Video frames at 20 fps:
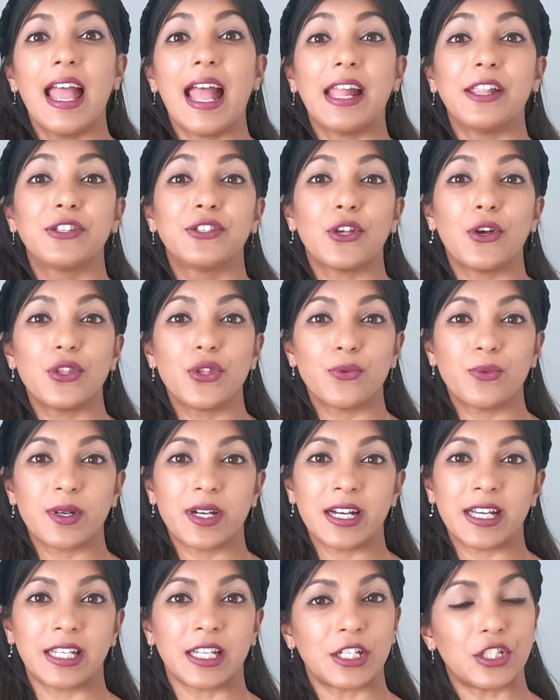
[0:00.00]
And so the
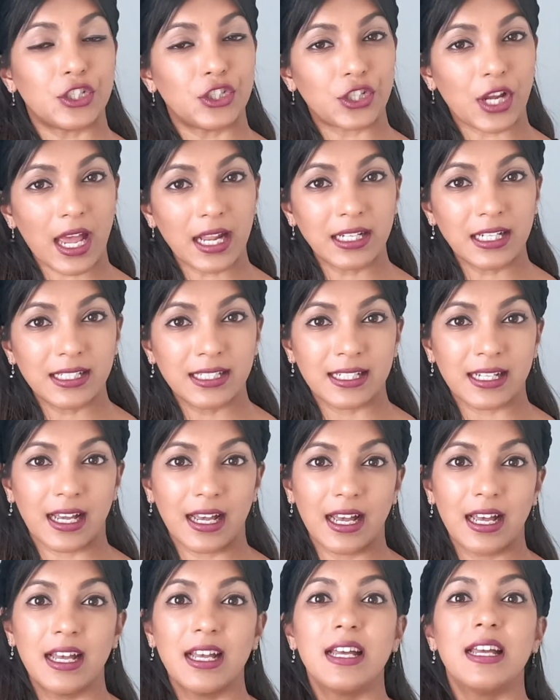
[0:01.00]
word
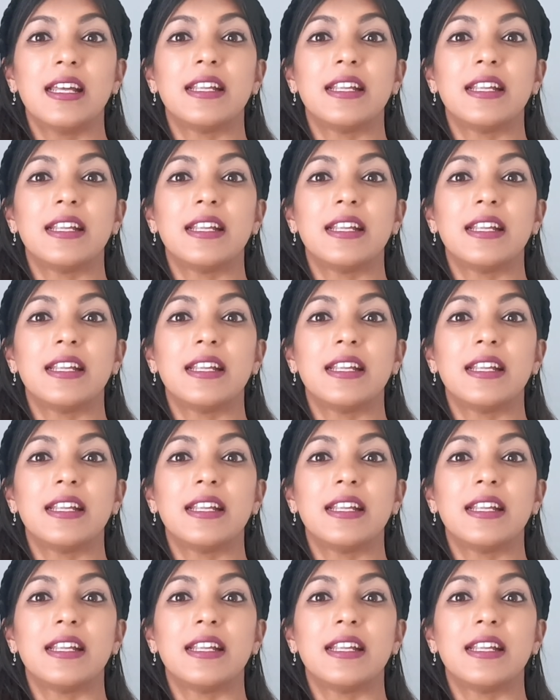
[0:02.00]
janitor